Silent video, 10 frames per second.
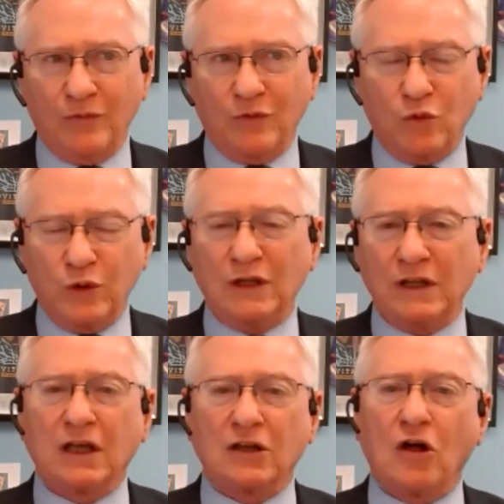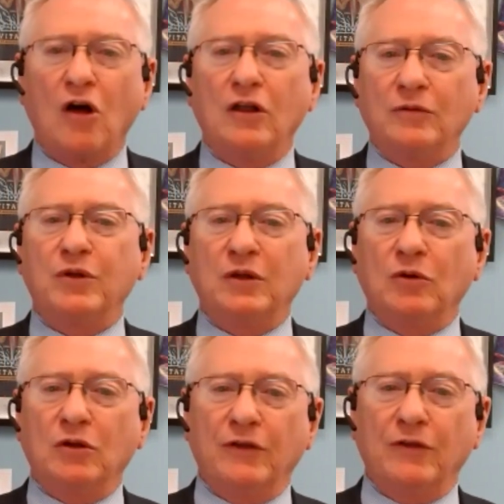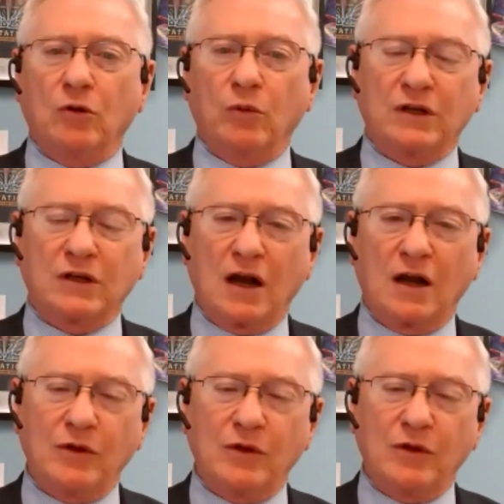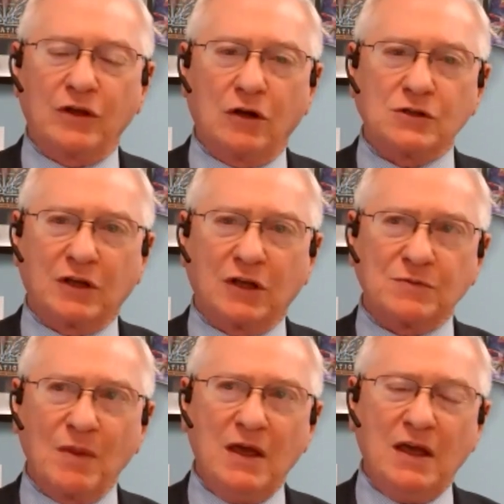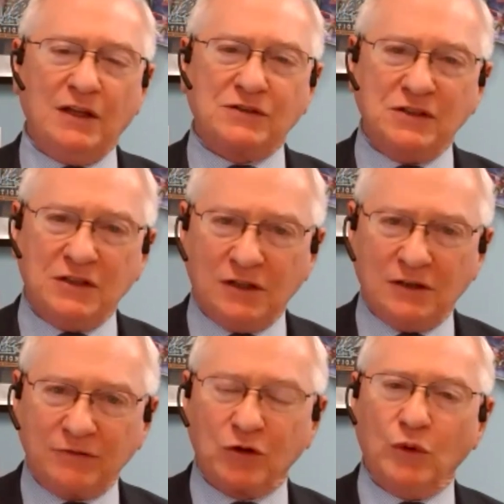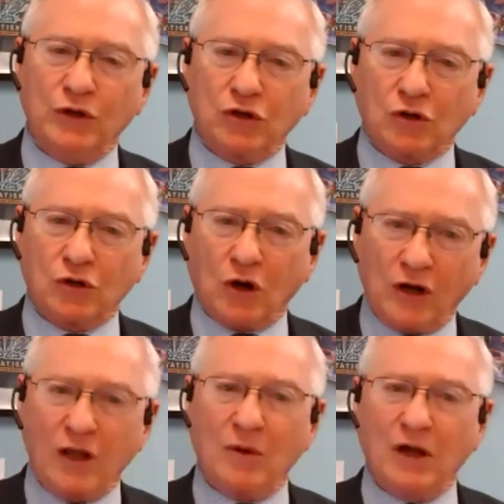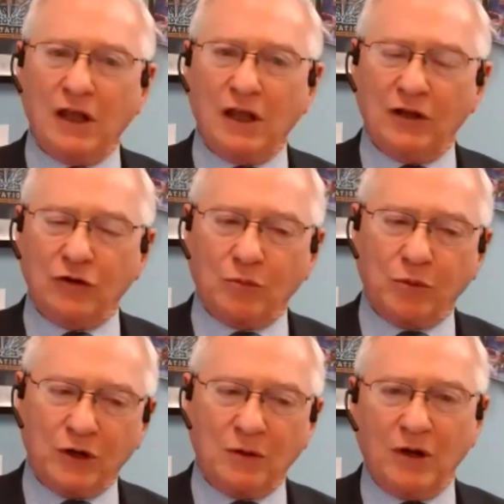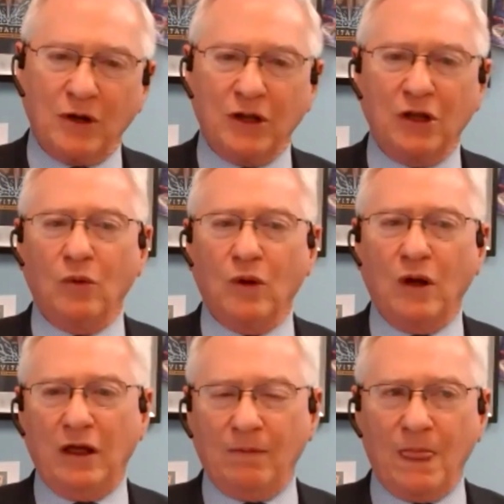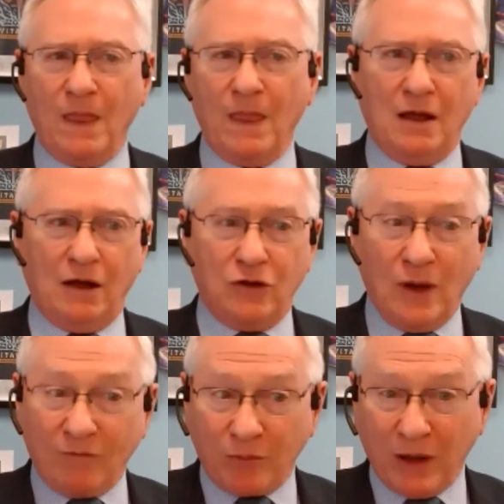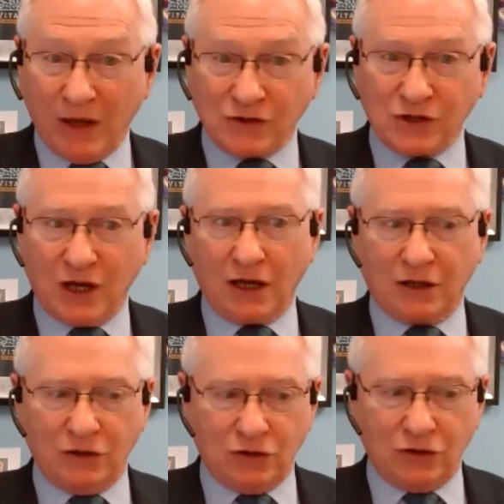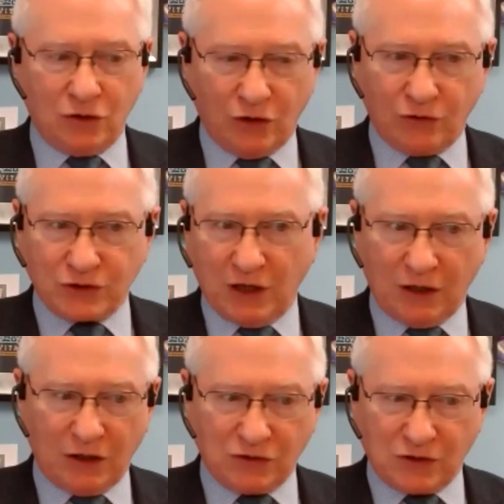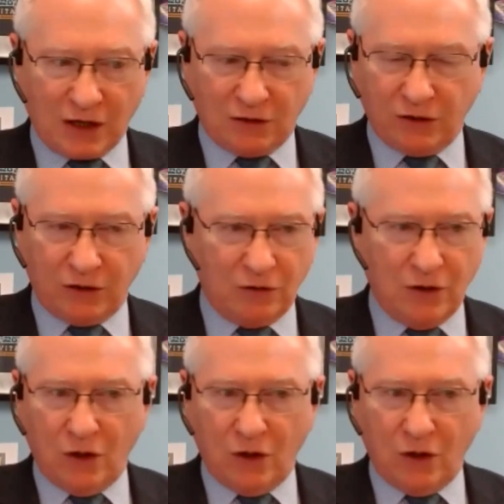really can haunt people in their retirement years, because it's different when you're earning money and you're putting money away, and you have a paycheck, and you can understand exactly